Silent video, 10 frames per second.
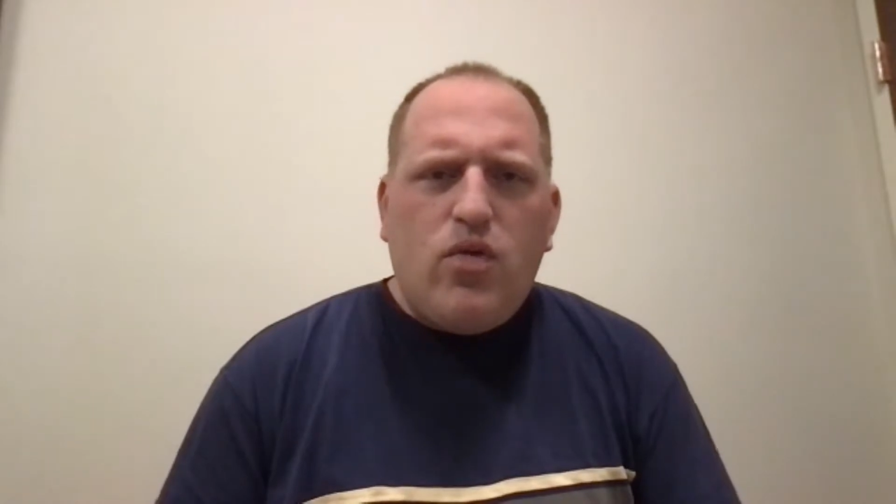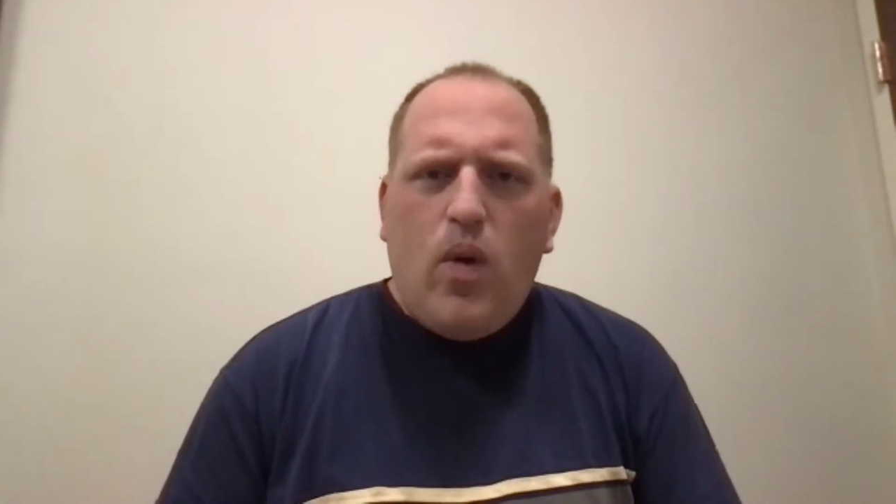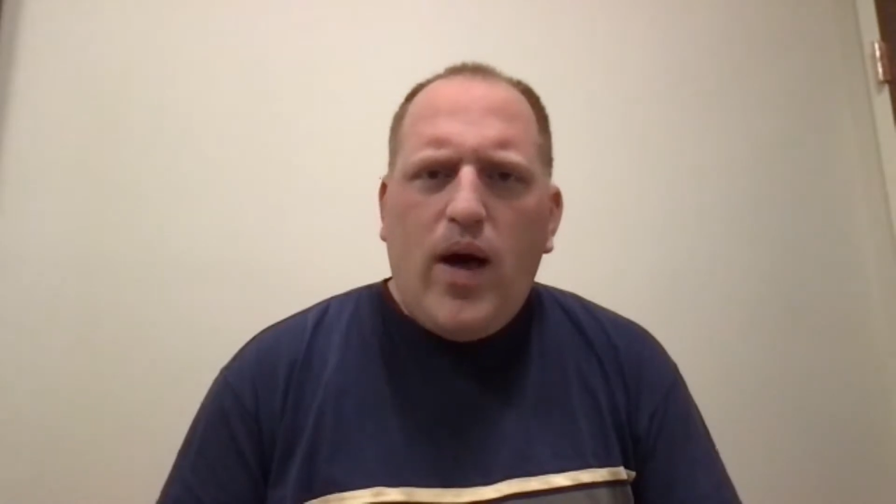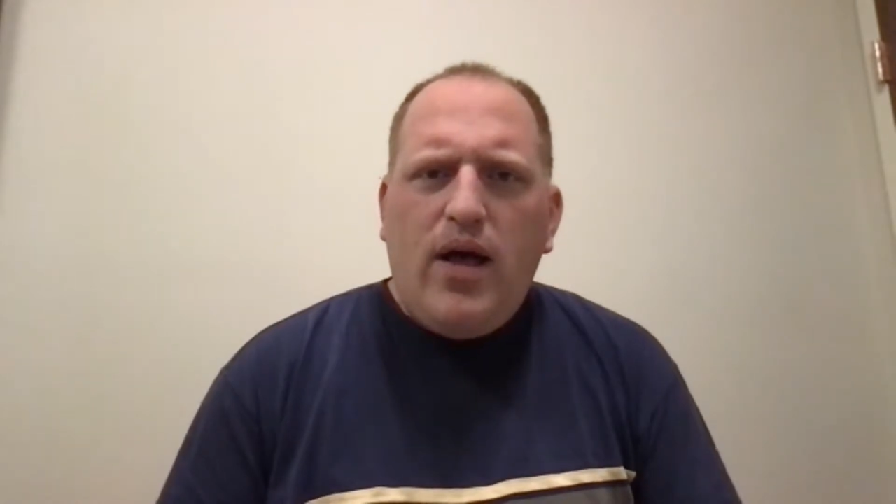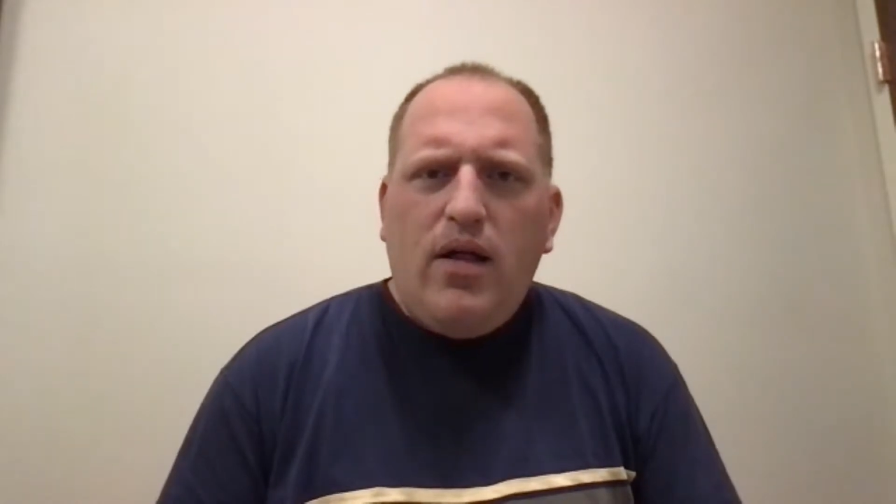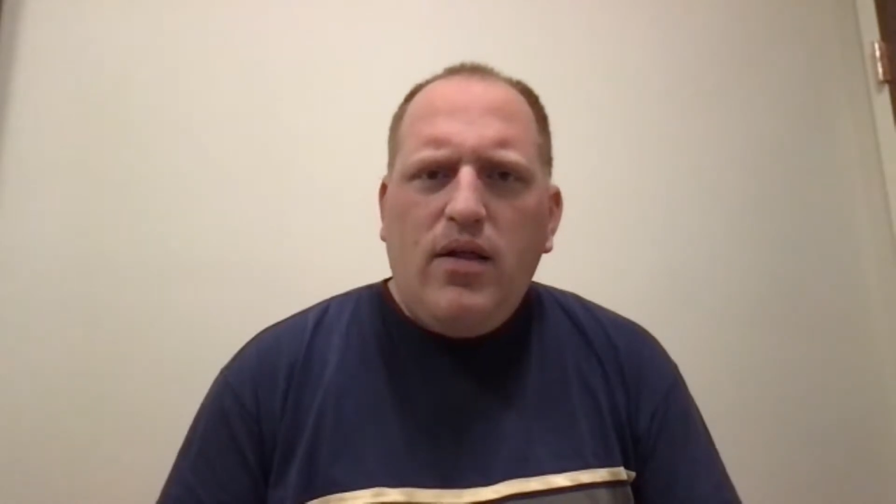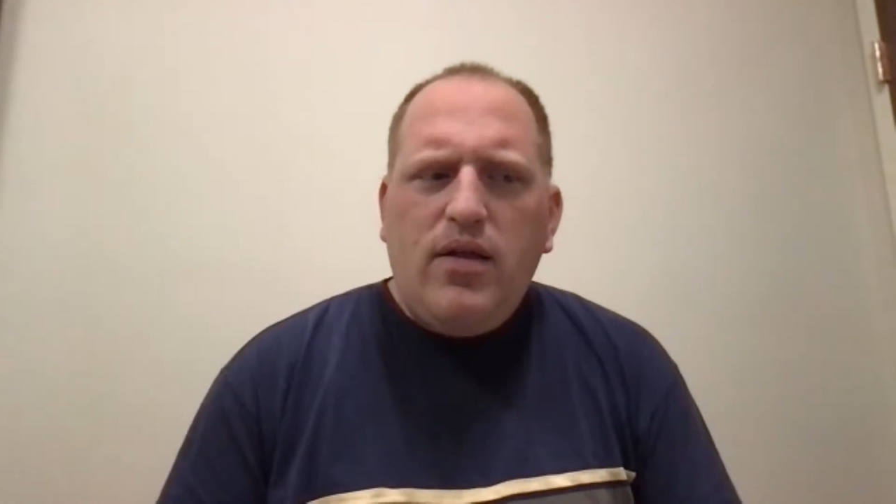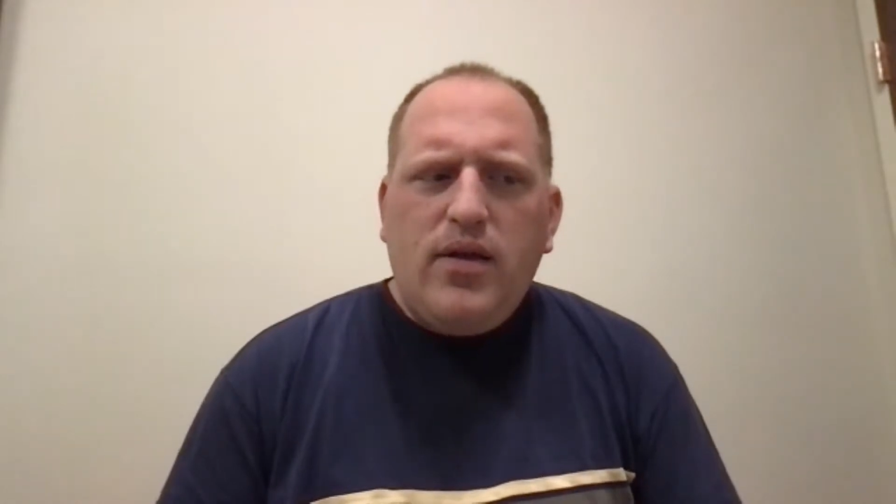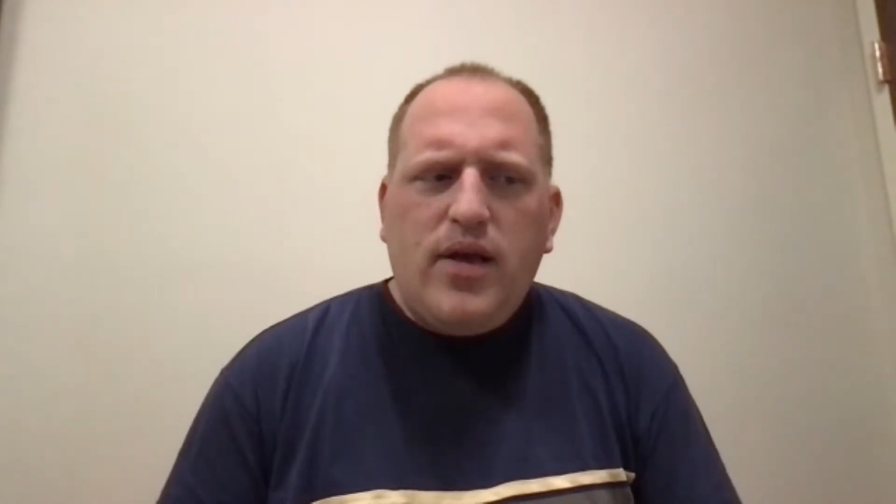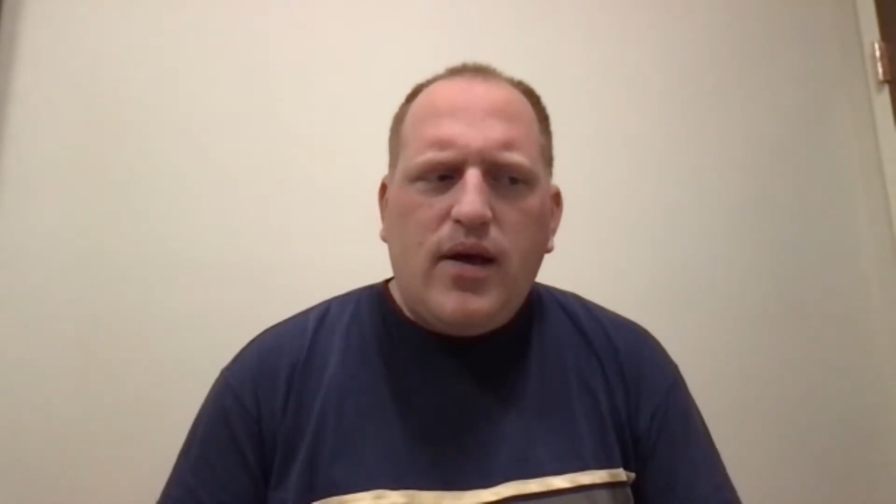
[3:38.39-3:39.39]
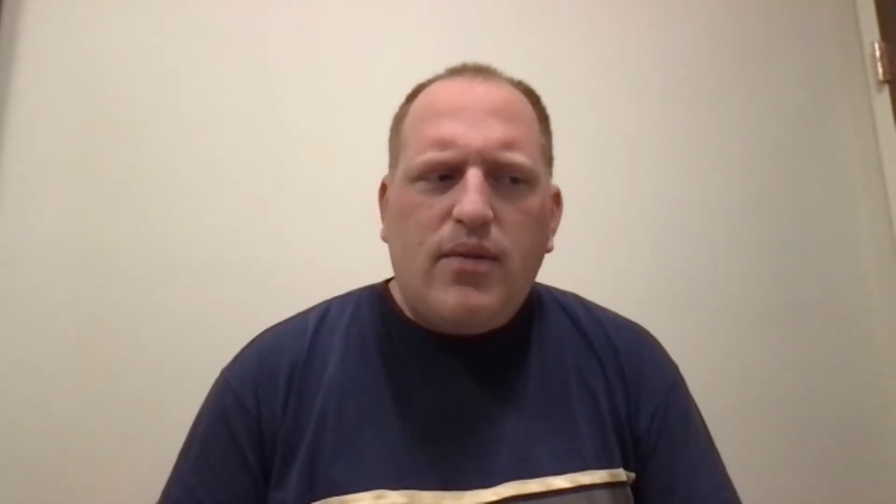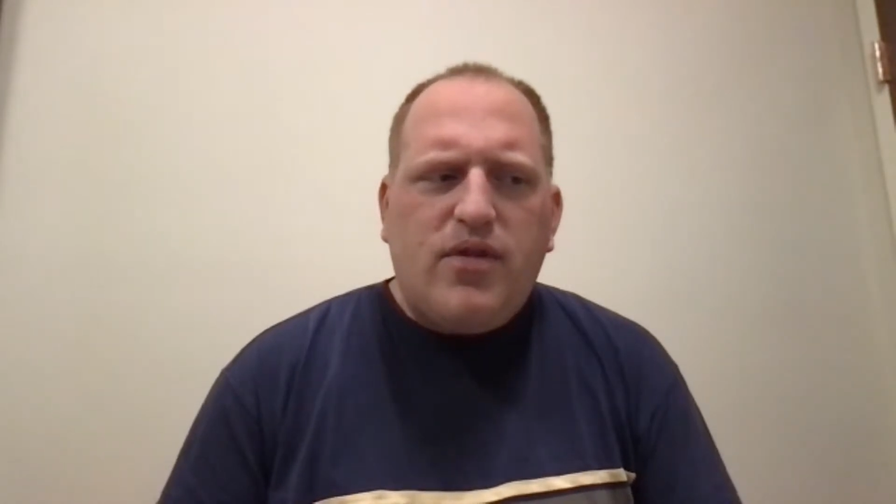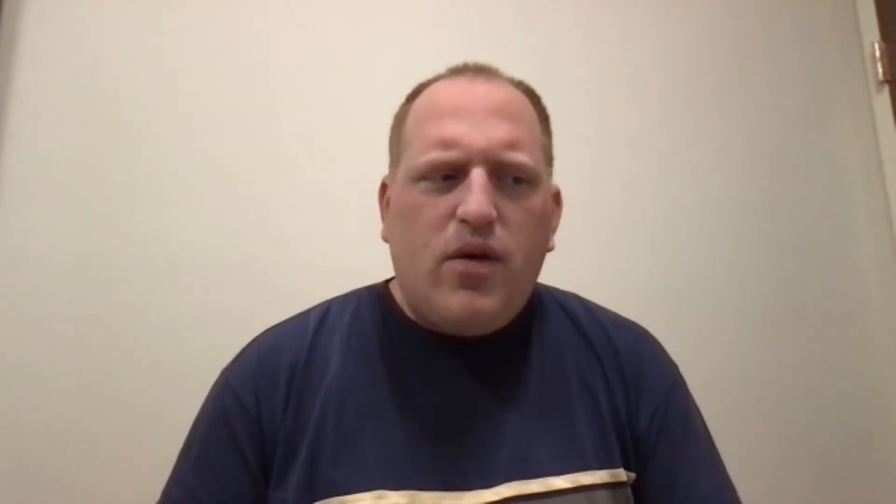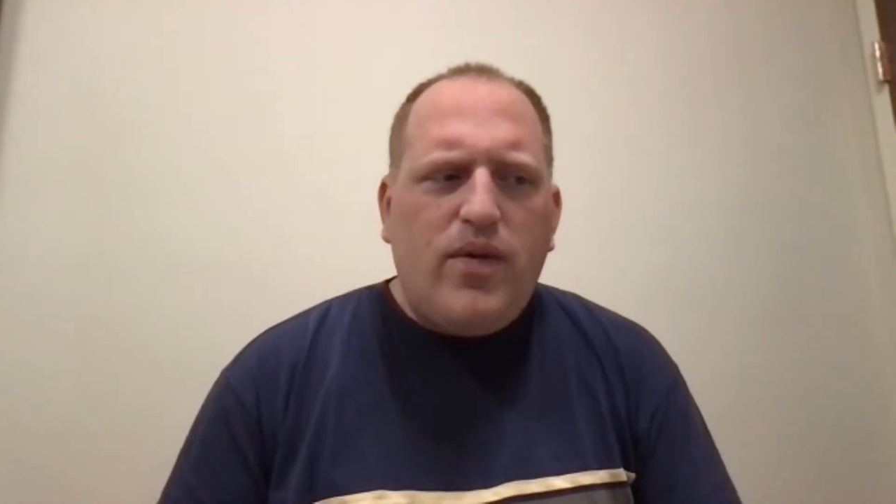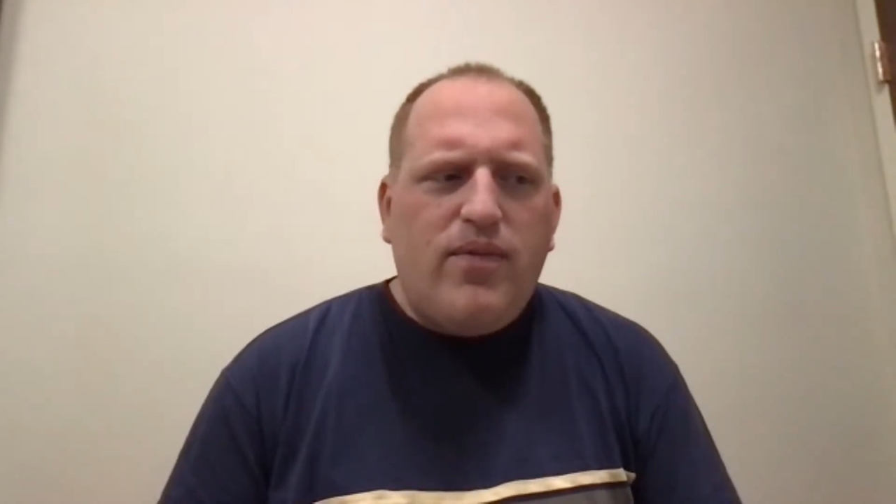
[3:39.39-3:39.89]
well.
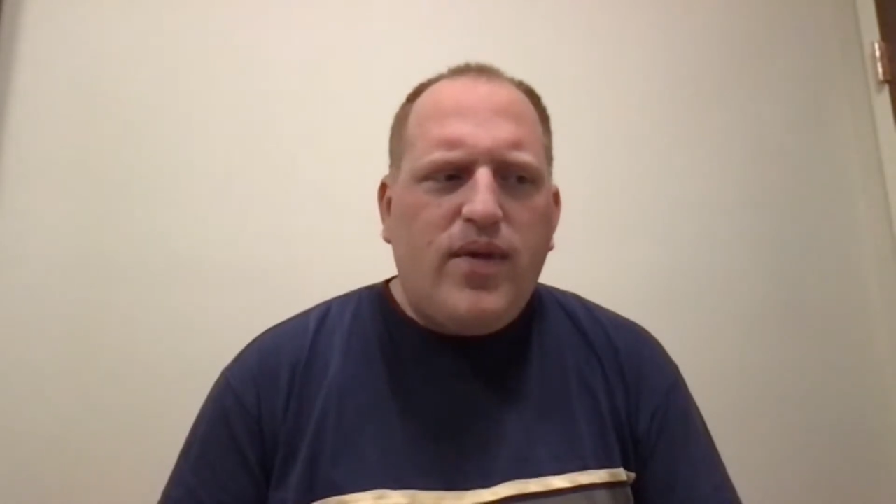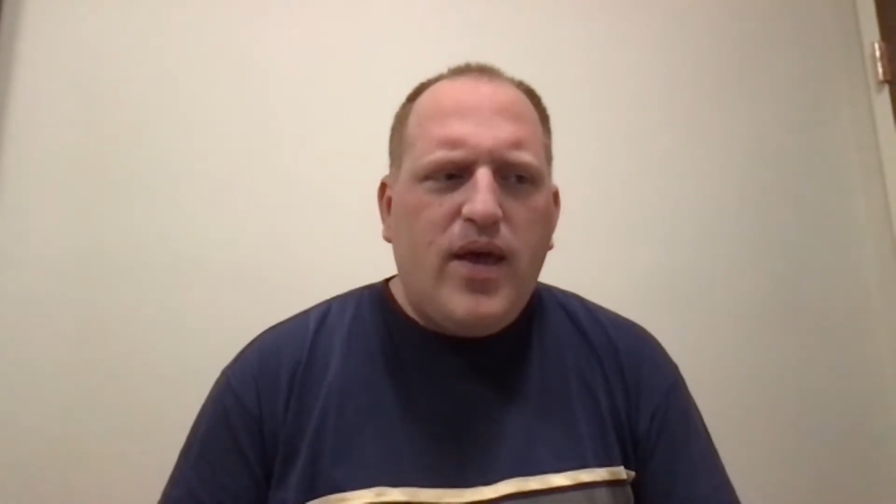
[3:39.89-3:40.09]
So we've